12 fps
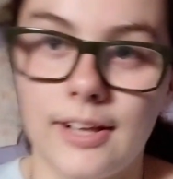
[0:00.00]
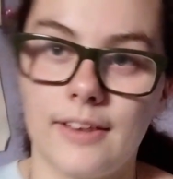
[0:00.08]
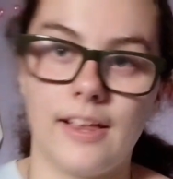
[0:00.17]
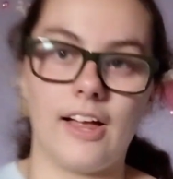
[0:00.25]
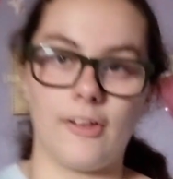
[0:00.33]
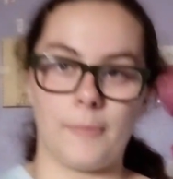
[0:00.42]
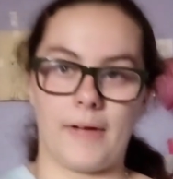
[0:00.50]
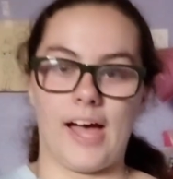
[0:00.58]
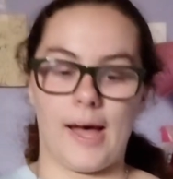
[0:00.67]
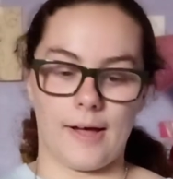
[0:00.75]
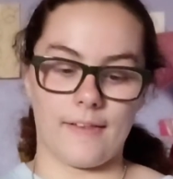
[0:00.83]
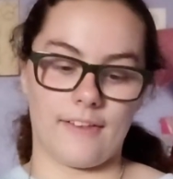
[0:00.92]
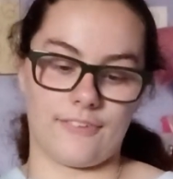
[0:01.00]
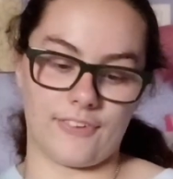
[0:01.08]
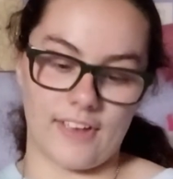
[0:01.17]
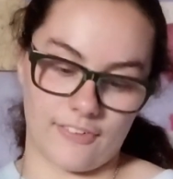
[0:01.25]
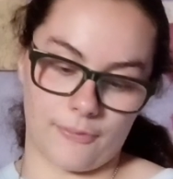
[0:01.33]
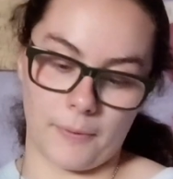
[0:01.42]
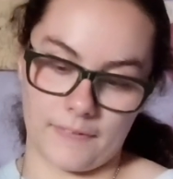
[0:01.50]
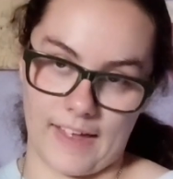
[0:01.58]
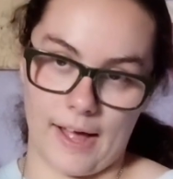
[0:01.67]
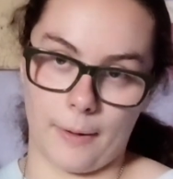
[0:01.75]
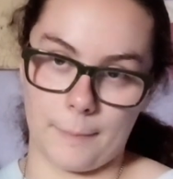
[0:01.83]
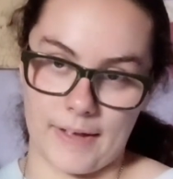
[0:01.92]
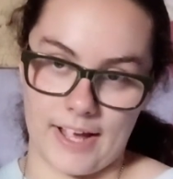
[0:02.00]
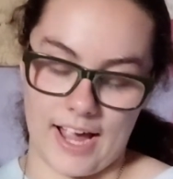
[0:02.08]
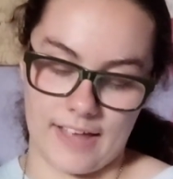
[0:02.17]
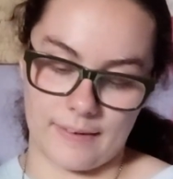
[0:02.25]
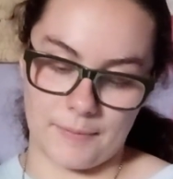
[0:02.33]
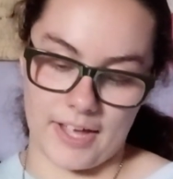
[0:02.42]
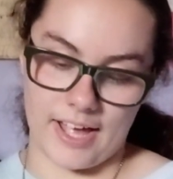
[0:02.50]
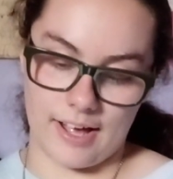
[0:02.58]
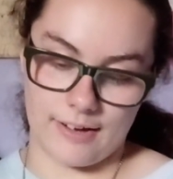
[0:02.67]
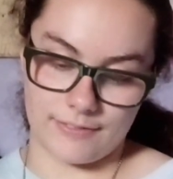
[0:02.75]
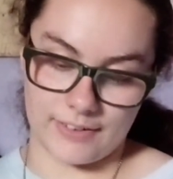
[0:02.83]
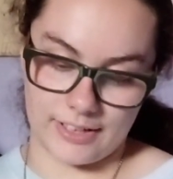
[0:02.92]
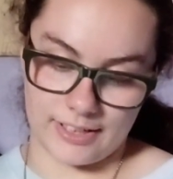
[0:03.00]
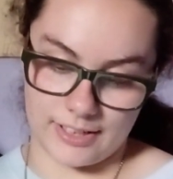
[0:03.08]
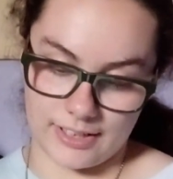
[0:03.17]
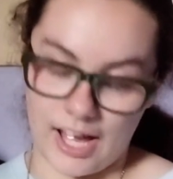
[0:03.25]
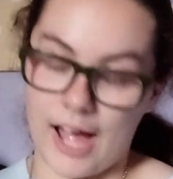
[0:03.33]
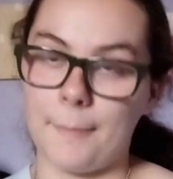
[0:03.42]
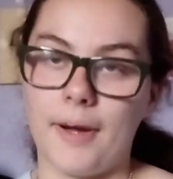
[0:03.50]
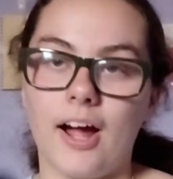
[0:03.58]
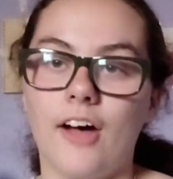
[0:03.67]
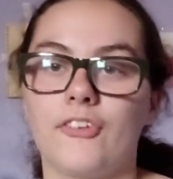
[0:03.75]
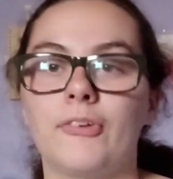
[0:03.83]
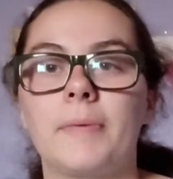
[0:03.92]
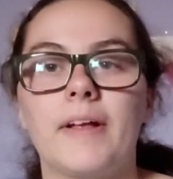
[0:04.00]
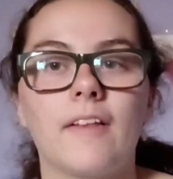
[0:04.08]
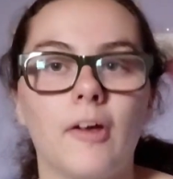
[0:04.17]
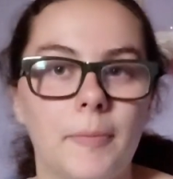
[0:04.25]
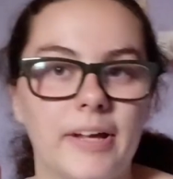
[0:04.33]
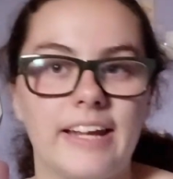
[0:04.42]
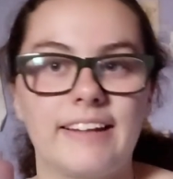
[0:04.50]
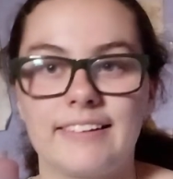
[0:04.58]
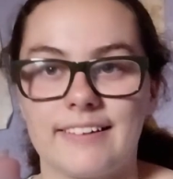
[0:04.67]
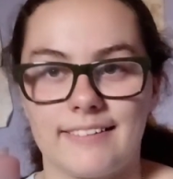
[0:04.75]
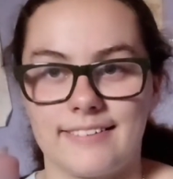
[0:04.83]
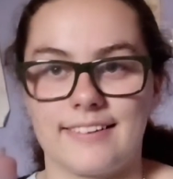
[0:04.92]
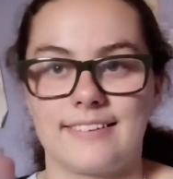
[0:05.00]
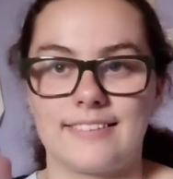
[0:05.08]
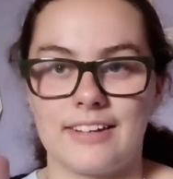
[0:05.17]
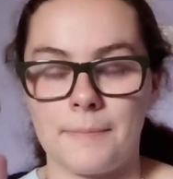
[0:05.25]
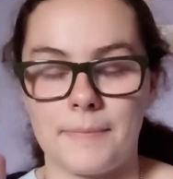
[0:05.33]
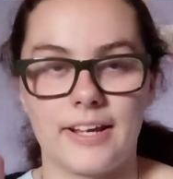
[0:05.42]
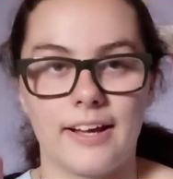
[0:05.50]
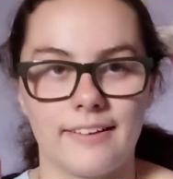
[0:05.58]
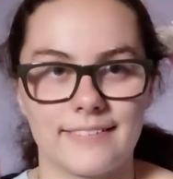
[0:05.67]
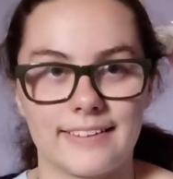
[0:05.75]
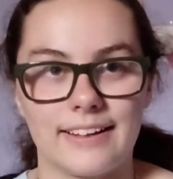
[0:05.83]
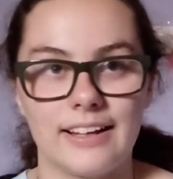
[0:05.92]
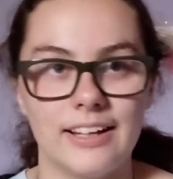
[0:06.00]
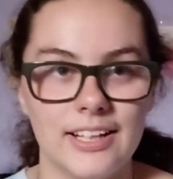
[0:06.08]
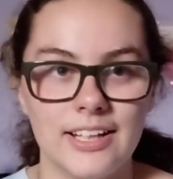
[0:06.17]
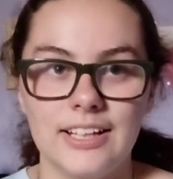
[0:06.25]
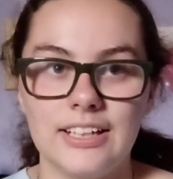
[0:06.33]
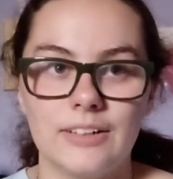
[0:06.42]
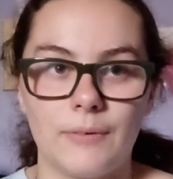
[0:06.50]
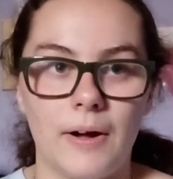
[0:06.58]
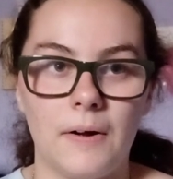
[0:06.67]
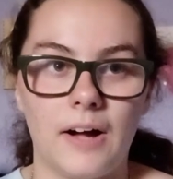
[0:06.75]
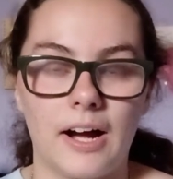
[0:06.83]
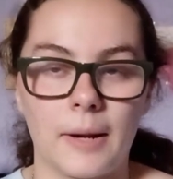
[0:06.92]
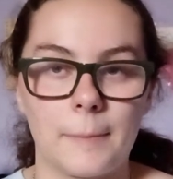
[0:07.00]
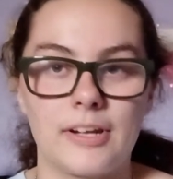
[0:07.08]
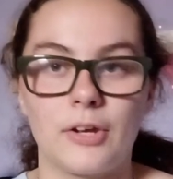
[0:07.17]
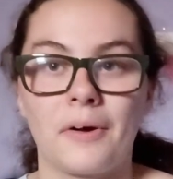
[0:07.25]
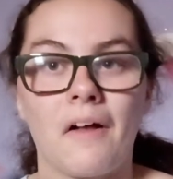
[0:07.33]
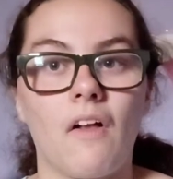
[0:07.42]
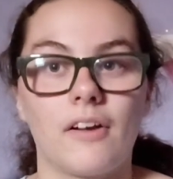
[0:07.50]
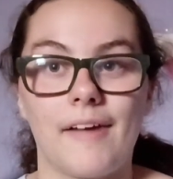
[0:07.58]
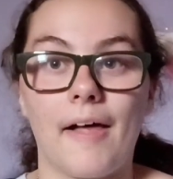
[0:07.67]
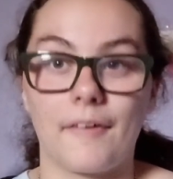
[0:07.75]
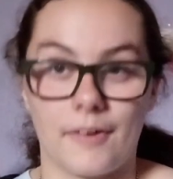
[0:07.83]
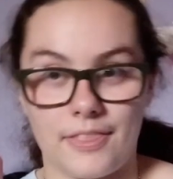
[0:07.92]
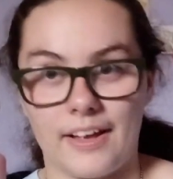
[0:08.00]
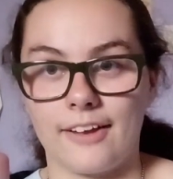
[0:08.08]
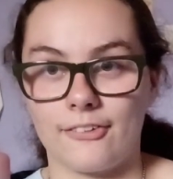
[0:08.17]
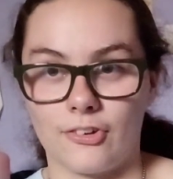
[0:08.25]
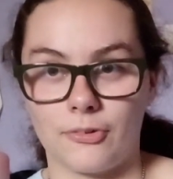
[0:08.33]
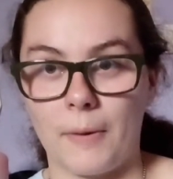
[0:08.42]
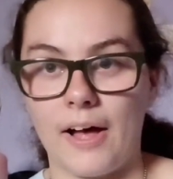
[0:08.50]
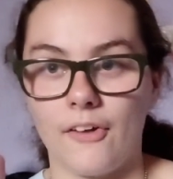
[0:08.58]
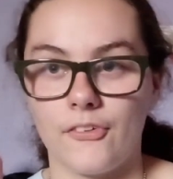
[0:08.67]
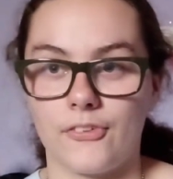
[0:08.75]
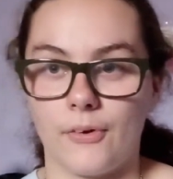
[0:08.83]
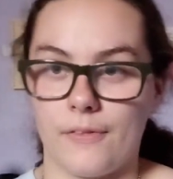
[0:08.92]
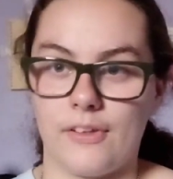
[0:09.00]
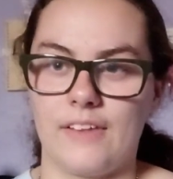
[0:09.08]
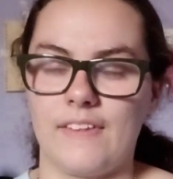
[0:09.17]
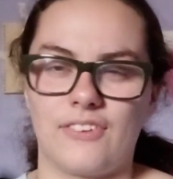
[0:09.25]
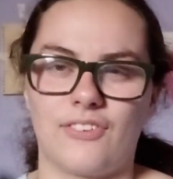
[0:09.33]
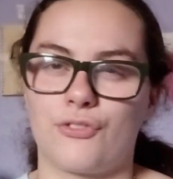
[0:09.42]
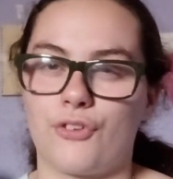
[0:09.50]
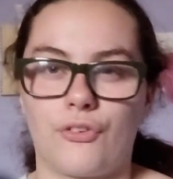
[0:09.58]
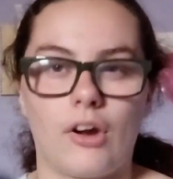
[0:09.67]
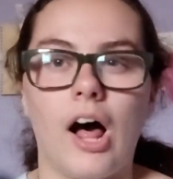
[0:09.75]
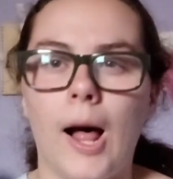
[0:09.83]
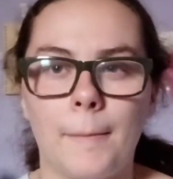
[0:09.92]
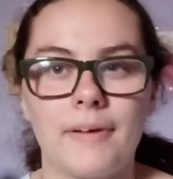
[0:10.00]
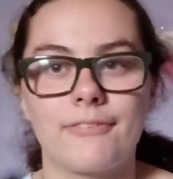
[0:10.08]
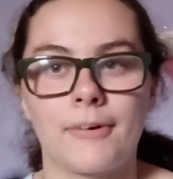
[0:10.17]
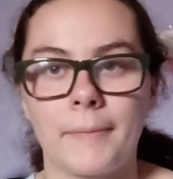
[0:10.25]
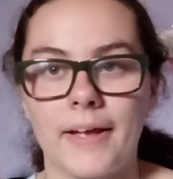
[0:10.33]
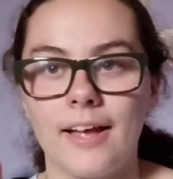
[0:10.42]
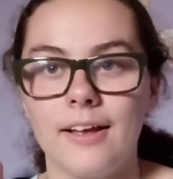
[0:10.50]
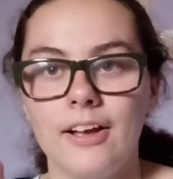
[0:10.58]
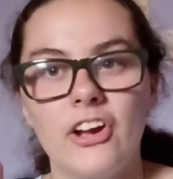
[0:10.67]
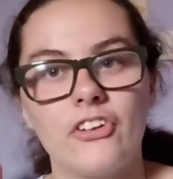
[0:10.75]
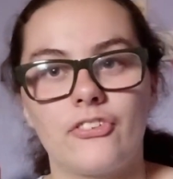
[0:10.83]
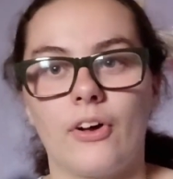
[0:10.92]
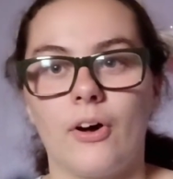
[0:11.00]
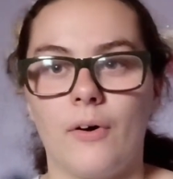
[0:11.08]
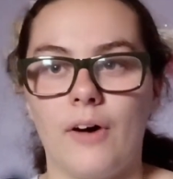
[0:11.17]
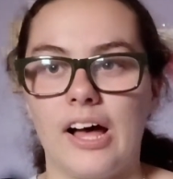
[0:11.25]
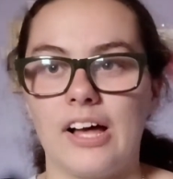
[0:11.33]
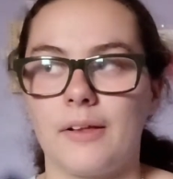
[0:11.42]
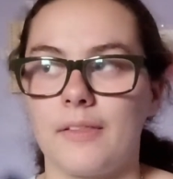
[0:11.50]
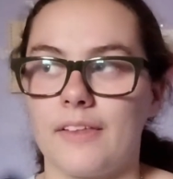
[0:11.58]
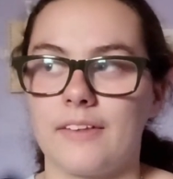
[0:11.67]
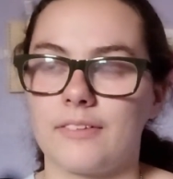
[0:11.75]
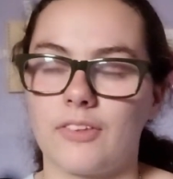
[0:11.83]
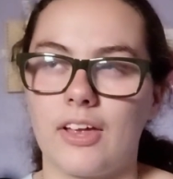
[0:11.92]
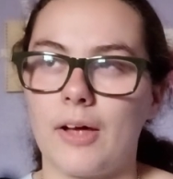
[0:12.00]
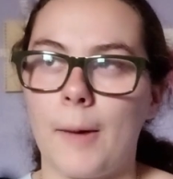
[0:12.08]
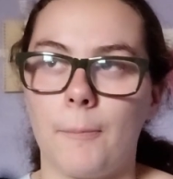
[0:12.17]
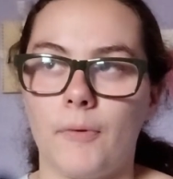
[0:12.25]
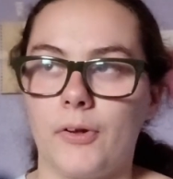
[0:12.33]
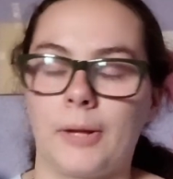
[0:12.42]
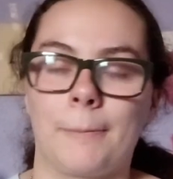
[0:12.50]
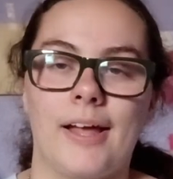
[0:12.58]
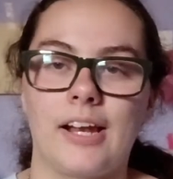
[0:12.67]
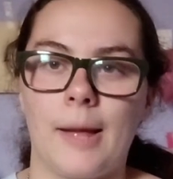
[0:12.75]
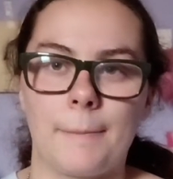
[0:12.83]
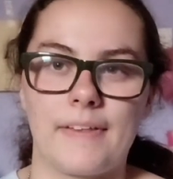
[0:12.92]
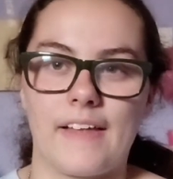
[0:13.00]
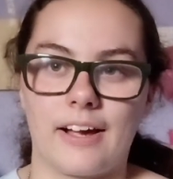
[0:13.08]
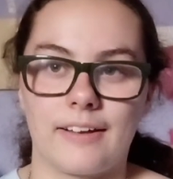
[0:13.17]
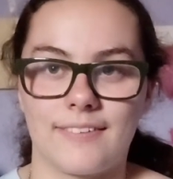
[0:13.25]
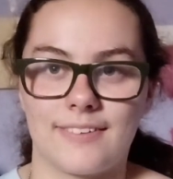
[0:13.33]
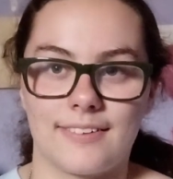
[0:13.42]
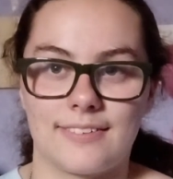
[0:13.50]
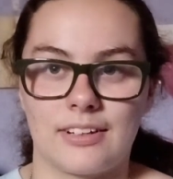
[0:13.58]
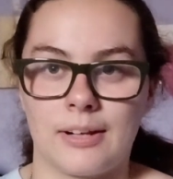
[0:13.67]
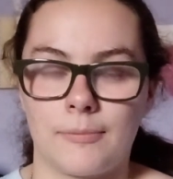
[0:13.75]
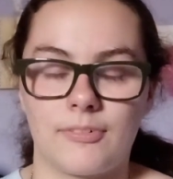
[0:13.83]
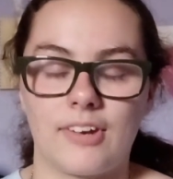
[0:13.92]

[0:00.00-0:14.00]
that's what that'll be. And then we have I might also be a little bit inconsistent because well, I'm going to be doing a lot of other things as well. And this is just a hobby for me. So the uploading may not be that consistent.